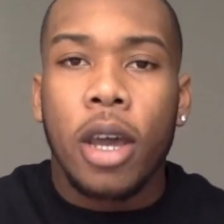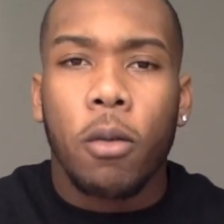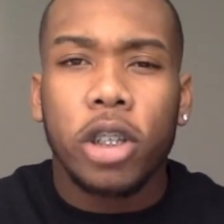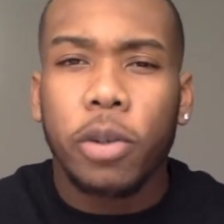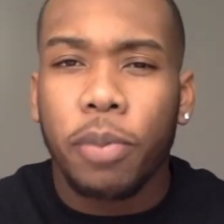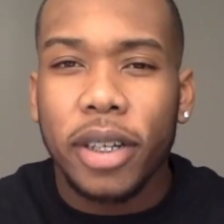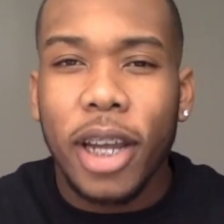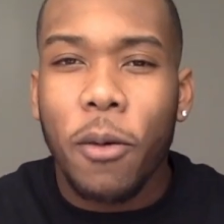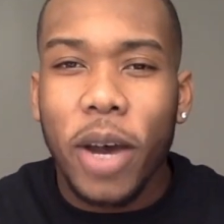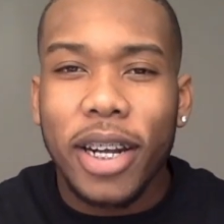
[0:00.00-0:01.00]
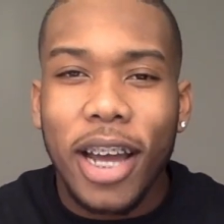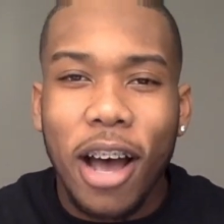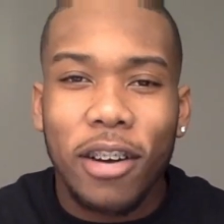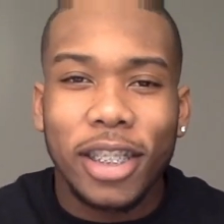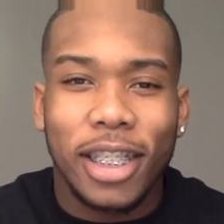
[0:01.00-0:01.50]
Once you put that weight
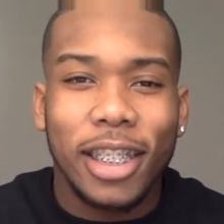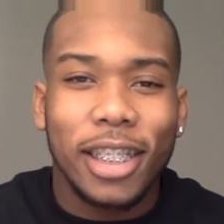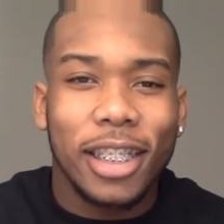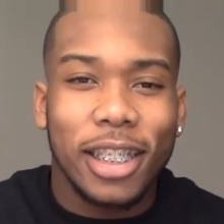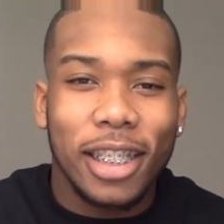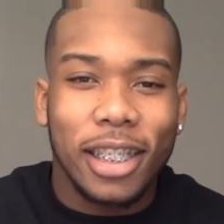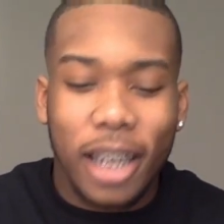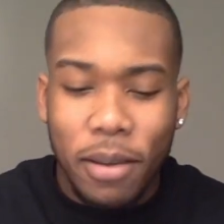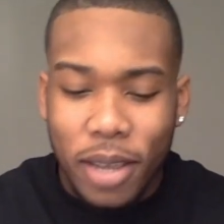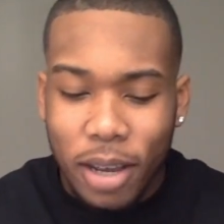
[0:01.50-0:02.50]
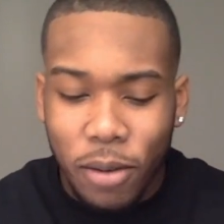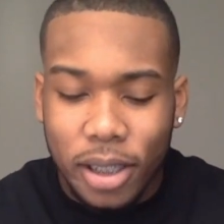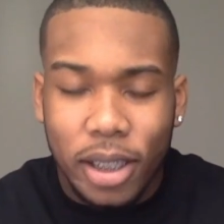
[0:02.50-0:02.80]
down, that's just the same thing with